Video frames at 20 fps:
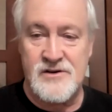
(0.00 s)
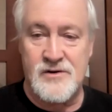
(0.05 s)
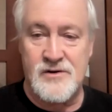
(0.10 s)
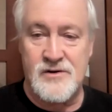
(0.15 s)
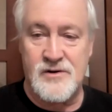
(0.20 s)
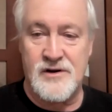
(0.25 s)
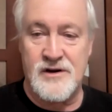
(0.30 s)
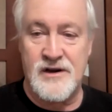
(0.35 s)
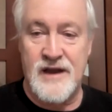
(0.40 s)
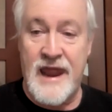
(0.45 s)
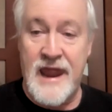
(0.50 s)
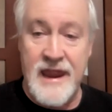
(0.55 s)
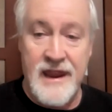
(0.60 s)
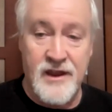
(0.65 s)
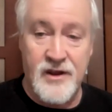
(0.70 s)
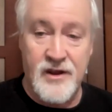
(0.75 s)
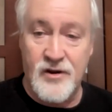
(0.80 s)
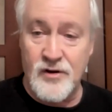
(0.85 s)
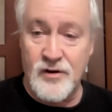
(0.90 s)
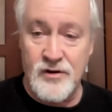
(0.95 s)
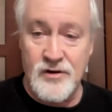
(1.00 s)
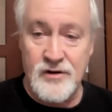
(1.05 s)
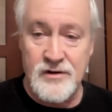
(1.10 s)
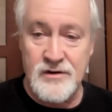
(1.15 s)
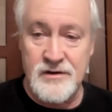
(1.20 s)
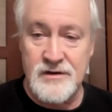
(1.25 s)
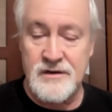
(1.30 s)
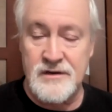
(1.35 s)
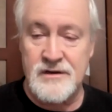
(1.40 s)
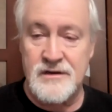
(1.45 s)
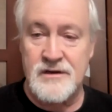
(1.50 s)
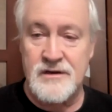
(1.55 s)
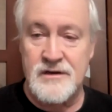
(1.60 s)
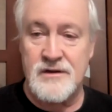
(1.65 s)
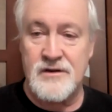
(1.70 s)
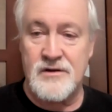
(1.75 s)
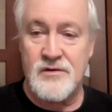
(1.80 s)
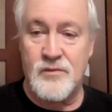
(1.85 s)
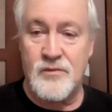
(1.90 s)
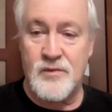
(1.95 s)
or anger
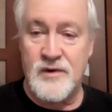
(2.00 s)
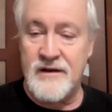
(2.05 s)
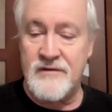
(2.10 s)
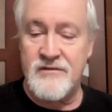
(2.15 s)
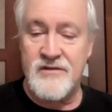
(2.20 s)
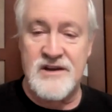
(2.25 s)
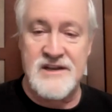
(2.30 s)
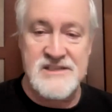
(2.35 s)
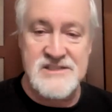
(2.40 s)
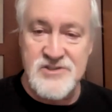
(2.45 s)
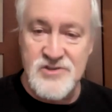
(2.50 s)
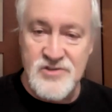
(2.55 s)
whatever it is,